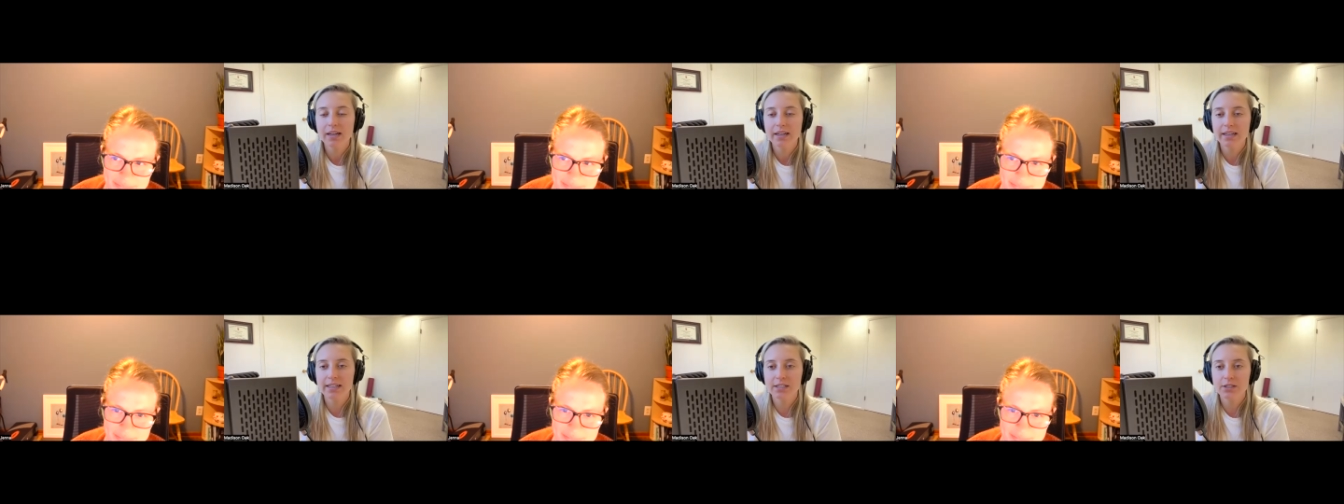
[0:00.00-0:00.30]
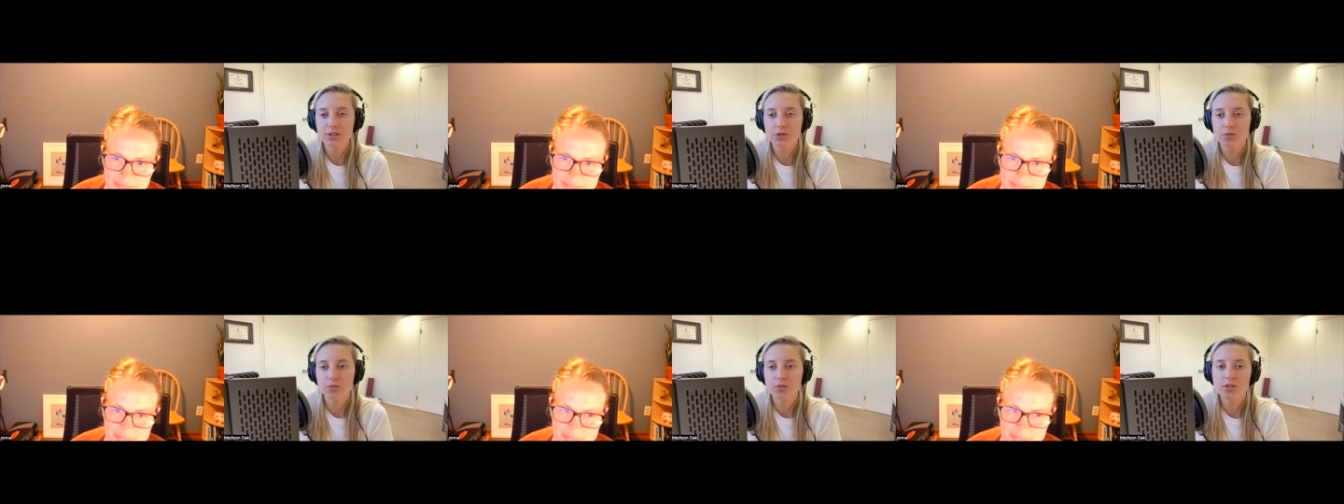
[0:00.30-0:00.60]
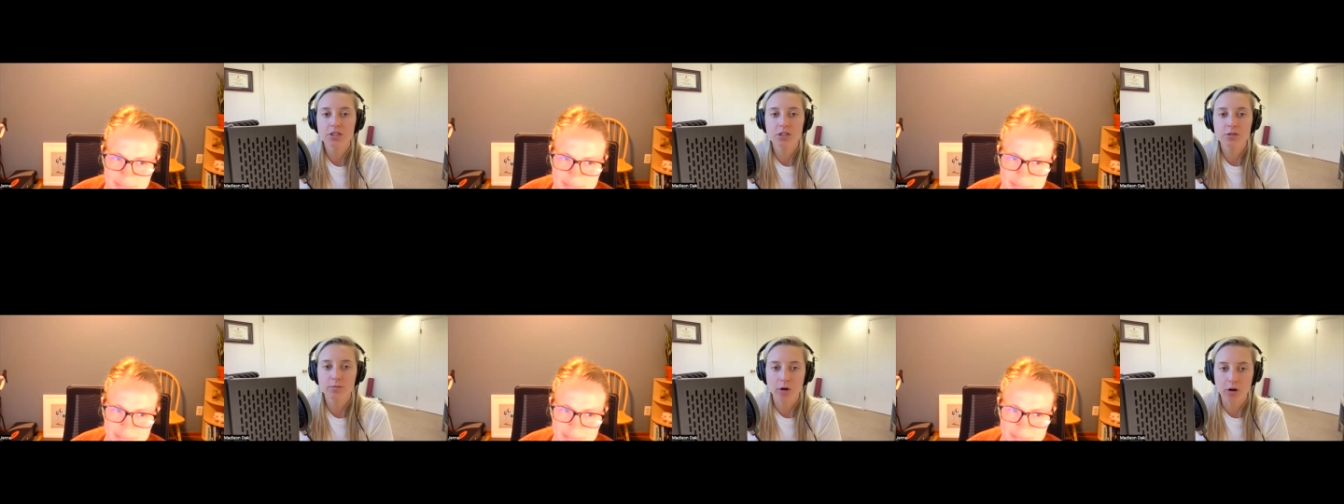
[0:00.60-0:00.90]
is through a
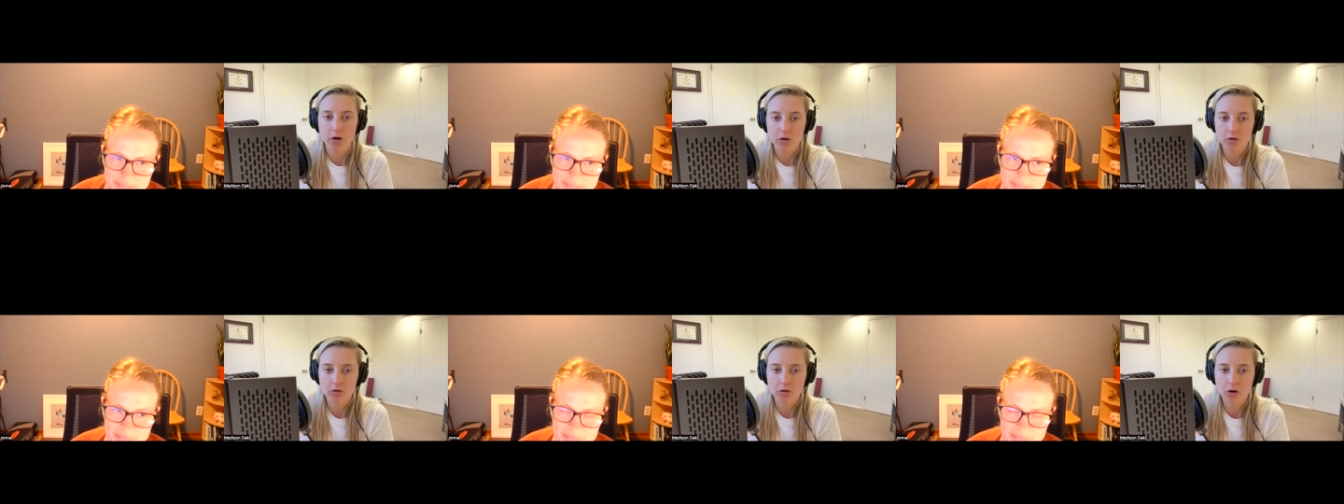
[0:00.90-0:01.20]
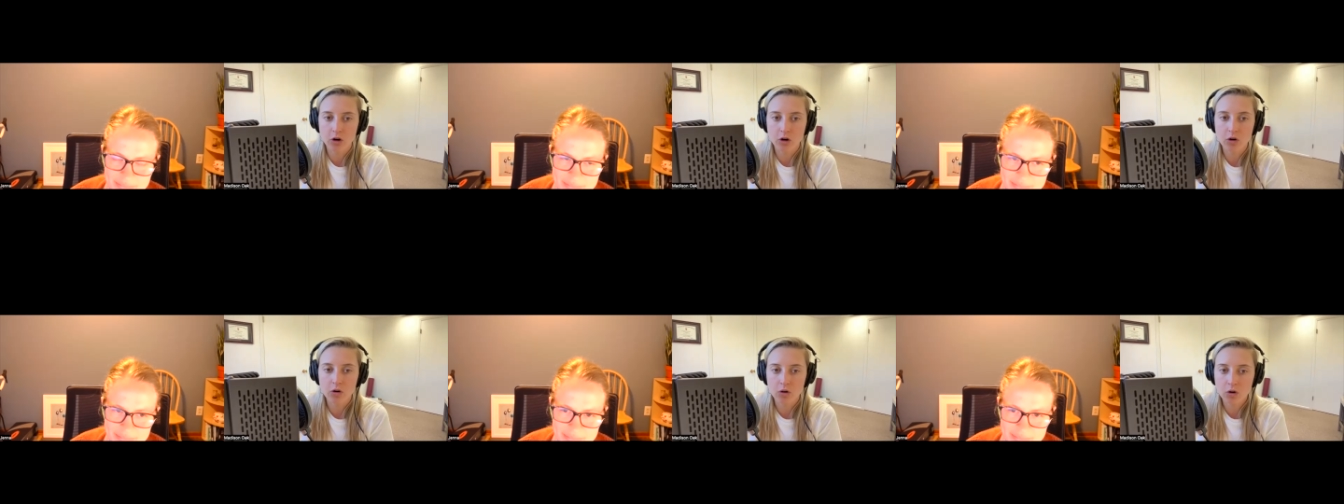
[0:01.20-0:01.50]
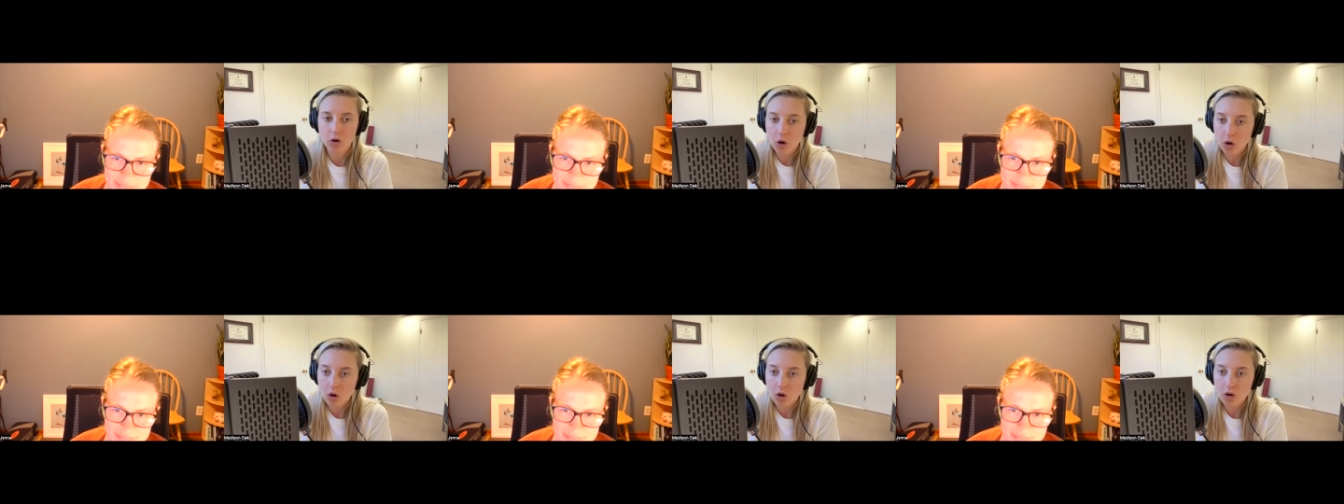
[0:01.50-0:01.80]
SMART goal
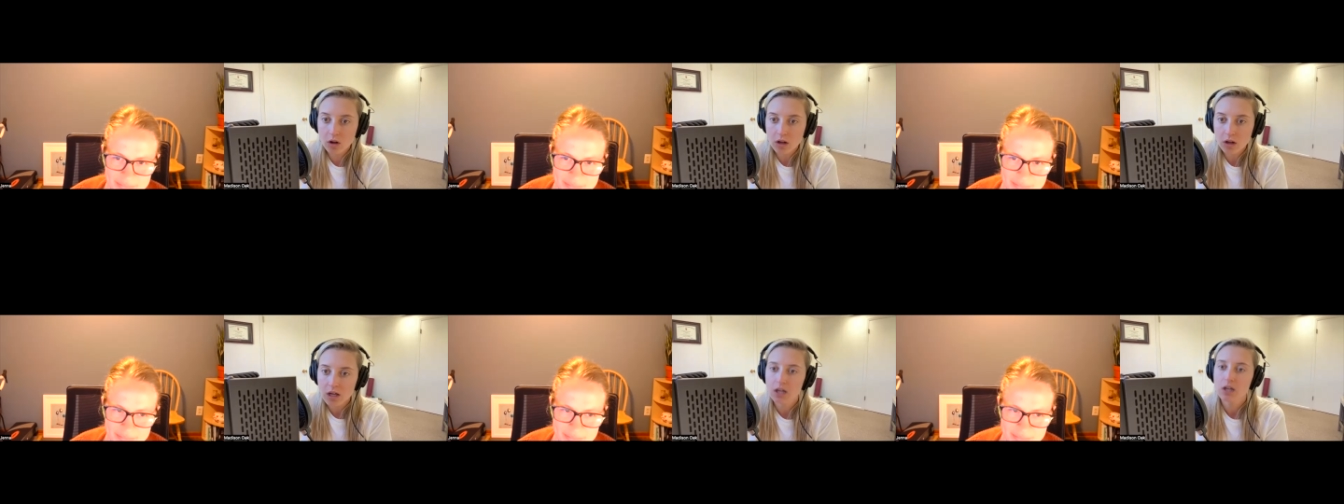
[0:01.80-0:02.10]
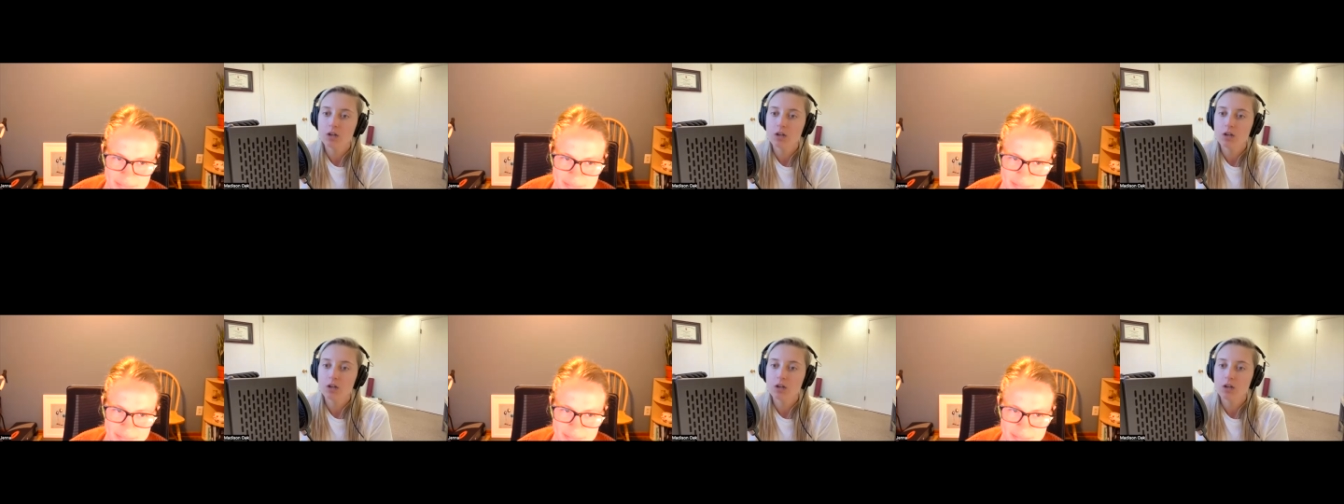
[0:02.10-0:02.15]
goal.